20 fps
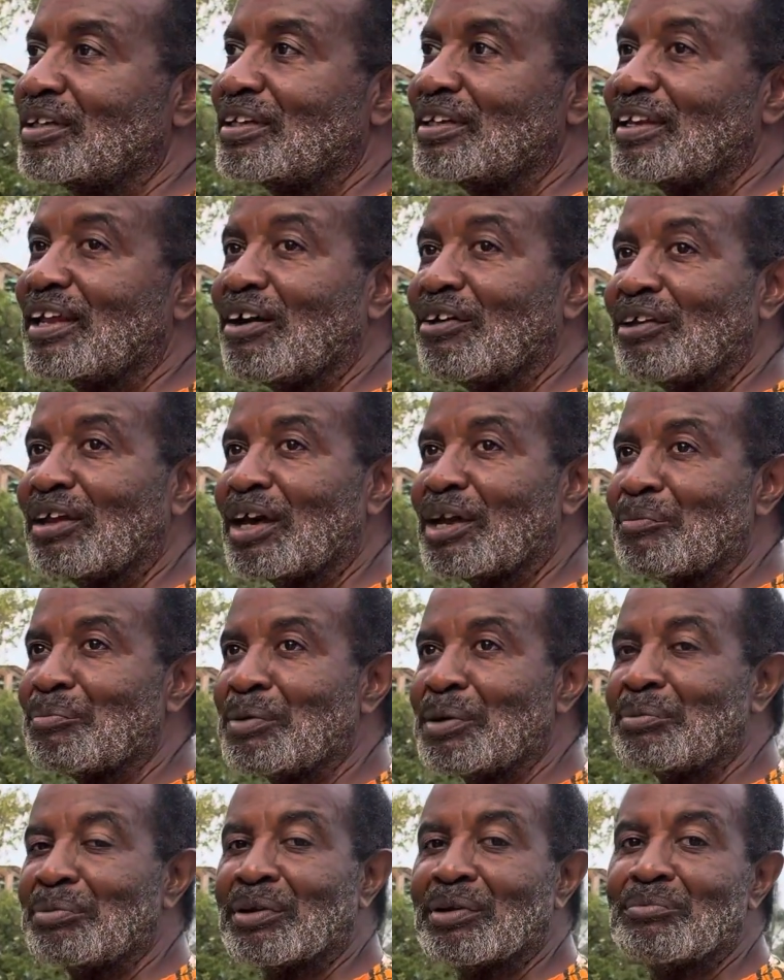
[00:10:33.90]
now a lot of
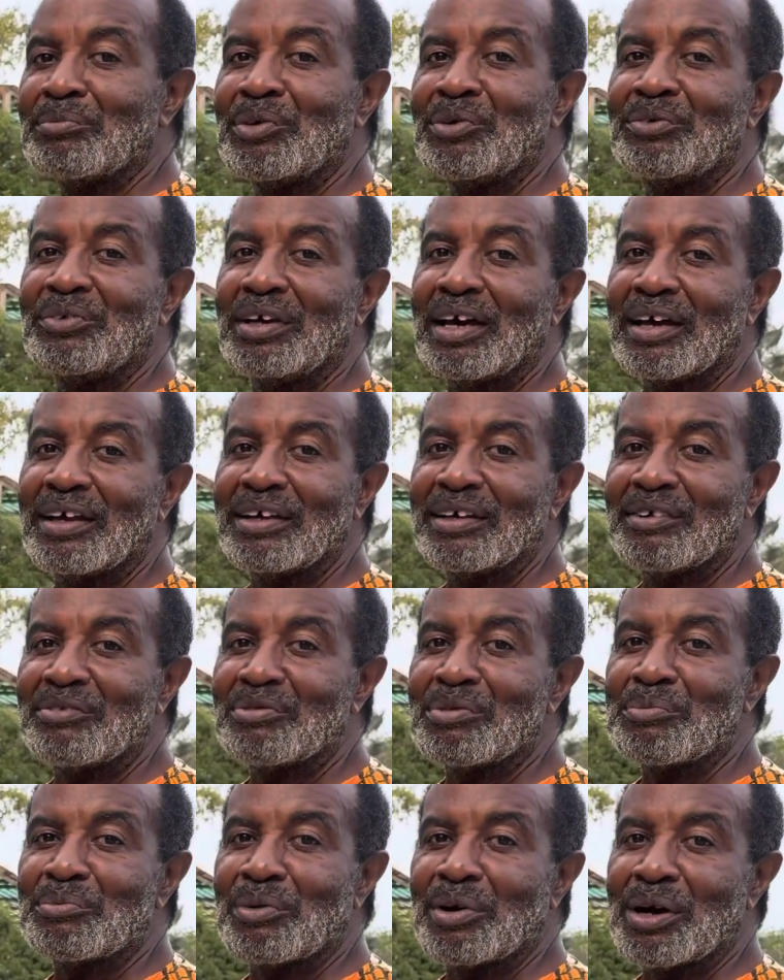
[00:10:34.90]
people have moved out here
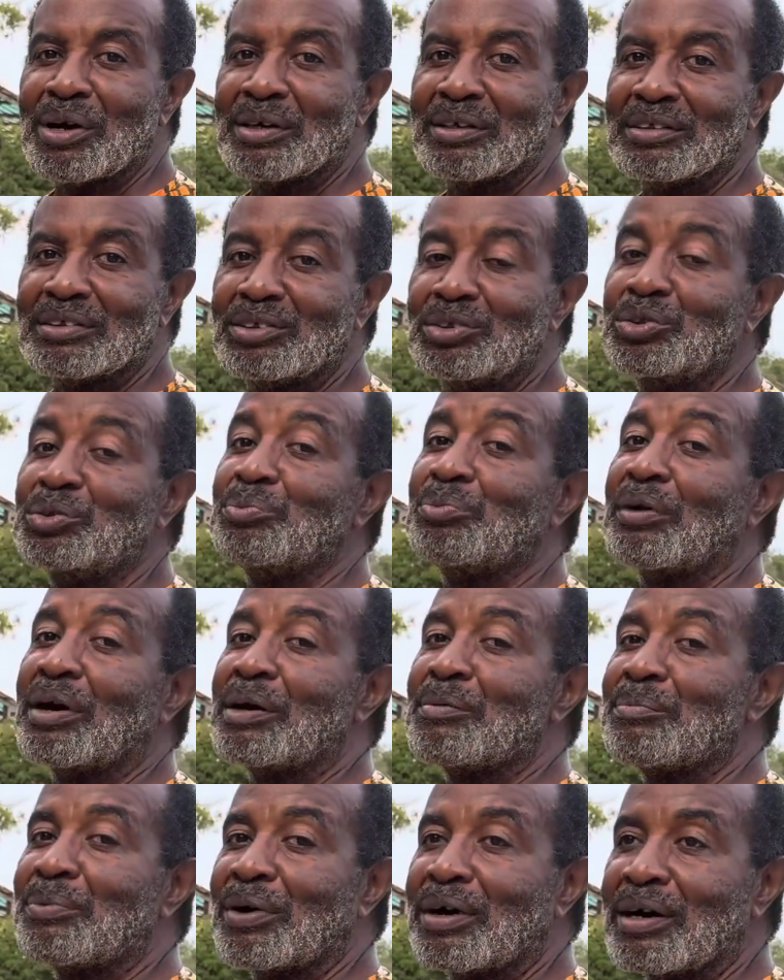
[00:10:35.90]
from to
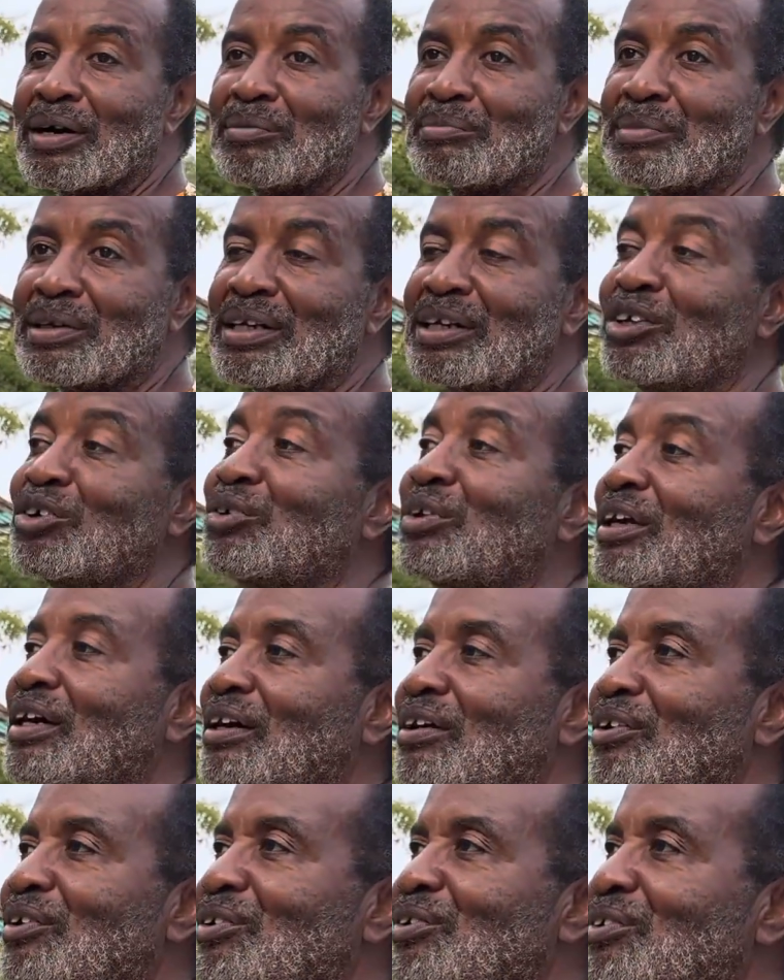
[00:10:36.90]
Prampram and New
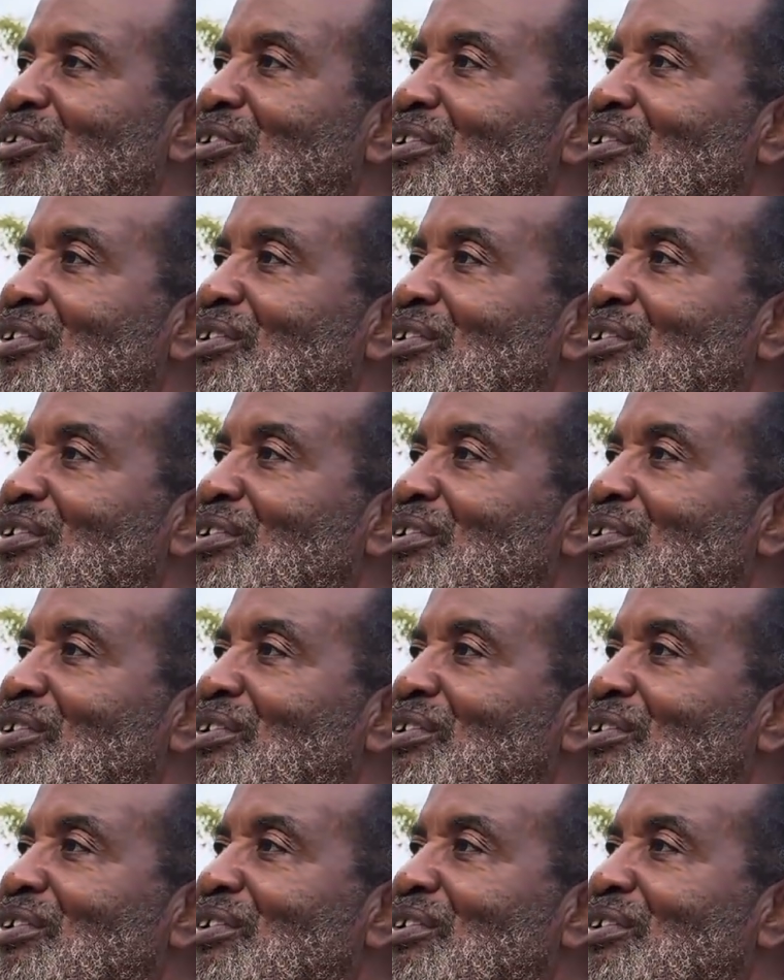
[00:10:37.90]
Ningo,